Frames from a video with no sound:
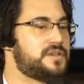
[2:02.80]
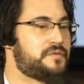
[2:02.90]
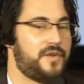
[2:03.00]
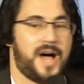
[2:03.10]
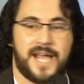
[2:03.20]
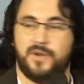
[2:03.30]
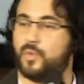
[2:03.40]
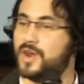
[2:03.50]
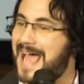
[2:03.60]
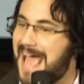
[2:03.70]
to define
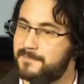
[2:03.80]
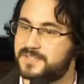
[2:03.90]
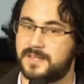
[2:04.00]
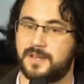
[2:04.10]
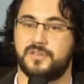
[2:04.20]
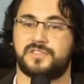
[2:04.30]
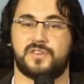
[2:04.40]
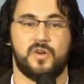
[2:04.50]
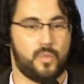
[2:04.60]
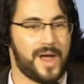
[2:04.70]
what are
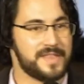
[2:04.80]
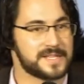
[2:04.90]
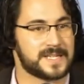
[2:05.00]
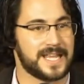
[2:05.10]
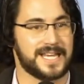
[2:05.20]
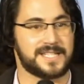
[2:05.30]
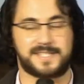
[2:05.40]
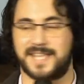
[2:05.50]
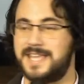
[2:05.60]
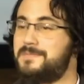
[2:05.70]
absolutes, where there's
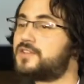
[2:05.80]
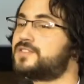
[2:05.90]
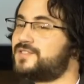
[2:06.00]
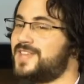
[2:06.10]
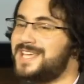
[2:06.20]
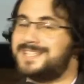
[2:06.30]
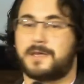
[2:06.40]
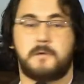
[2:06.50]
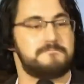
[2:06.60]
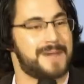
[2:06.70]
leniency, because these
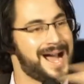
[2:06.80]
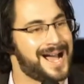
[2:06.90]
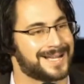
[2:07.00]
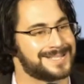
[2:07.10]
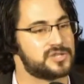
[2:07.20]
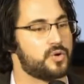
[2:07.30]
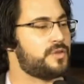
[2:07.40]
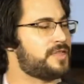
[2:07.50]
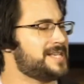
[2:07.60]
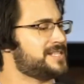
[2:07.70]
commands
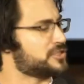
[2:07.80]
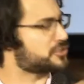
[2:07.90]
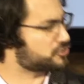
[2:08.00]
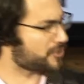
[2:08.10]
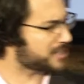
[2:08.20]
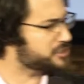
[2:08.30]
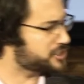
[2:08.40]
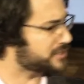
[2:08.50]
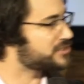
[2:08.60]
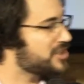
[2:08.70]
or these
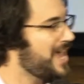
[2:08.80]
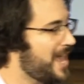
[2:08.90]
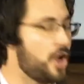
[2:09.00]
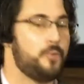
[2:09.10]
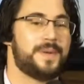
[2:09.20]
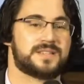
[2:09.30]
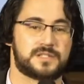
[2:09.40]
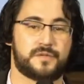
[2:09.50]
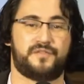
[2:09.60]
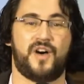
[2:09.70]
instructions help
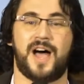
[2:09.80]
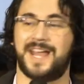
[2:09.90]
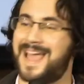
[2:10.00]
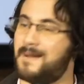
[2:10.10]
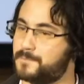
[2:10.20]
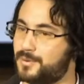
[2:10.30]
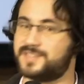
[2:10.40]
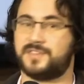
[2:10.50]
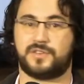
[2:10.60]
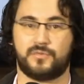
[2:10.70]
us define our
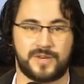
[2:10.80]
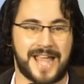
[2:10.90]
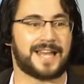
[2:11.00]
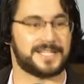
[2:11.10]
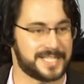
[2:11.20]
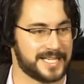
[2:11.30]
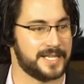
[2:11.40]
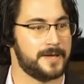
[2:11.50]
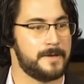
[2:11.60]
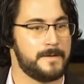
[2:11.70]
present reality.